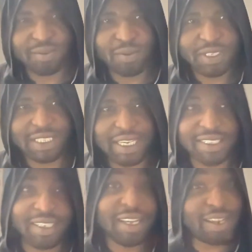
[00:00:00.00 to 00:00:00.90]
Hello,
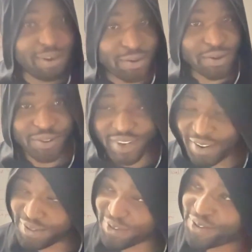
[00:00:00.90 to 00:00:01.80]
Sassy. Hello,
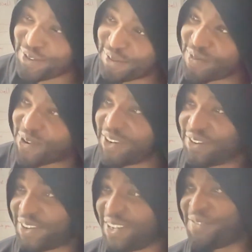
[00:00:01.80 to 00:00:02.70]
good afternoon, good
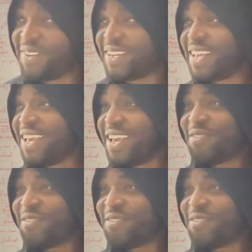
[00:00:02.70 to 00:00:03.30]
morning, good evening.